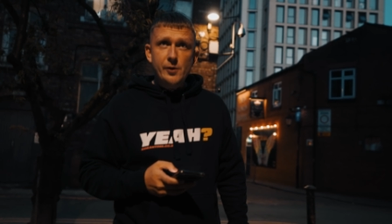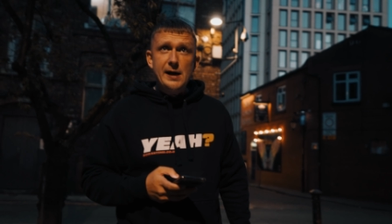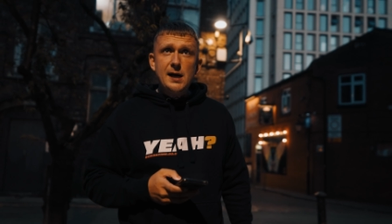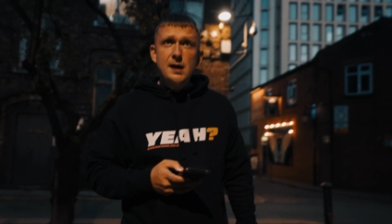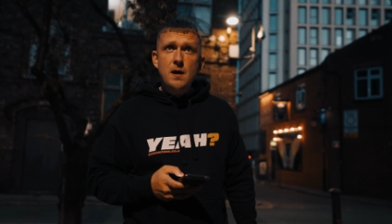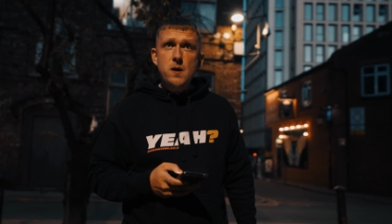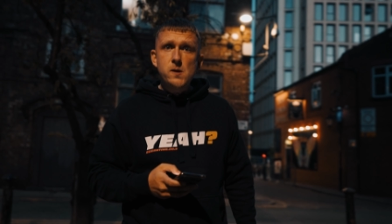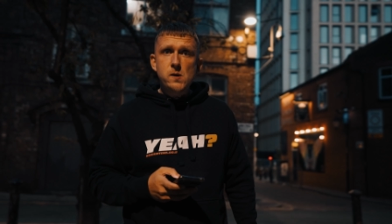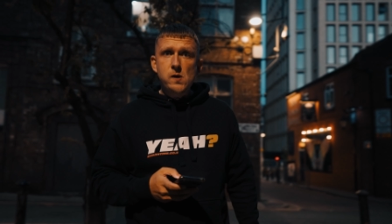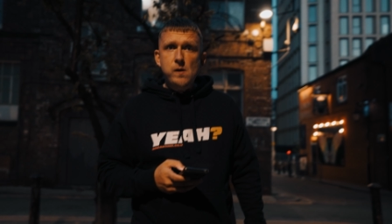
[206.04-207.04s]
Do we? Yeah, we
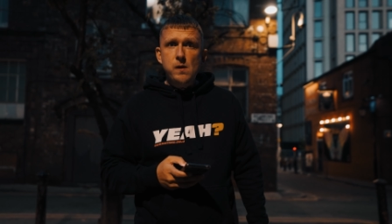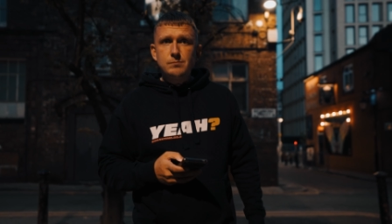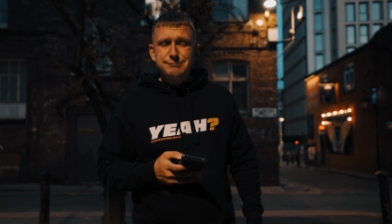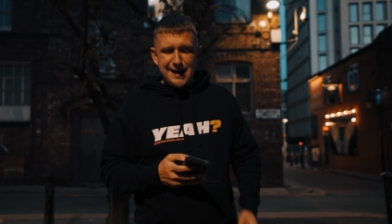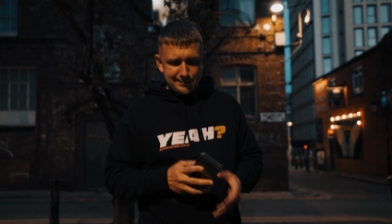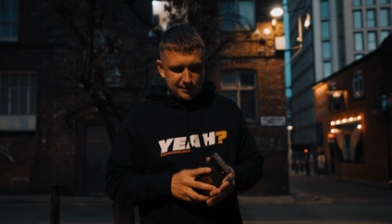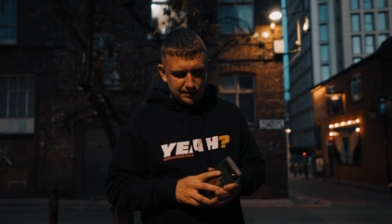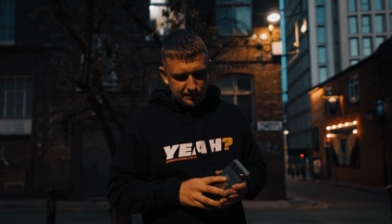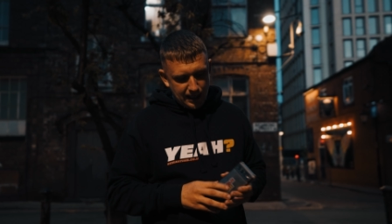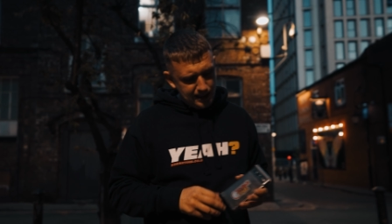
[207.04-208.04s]
do, yeah. Mad,
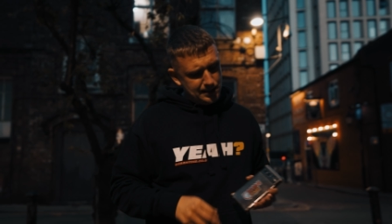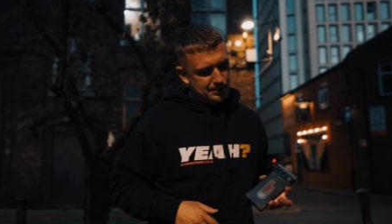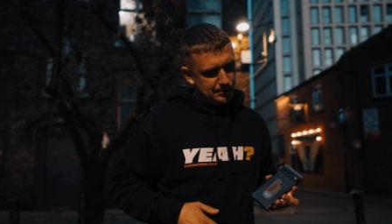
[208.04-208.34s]
yeah?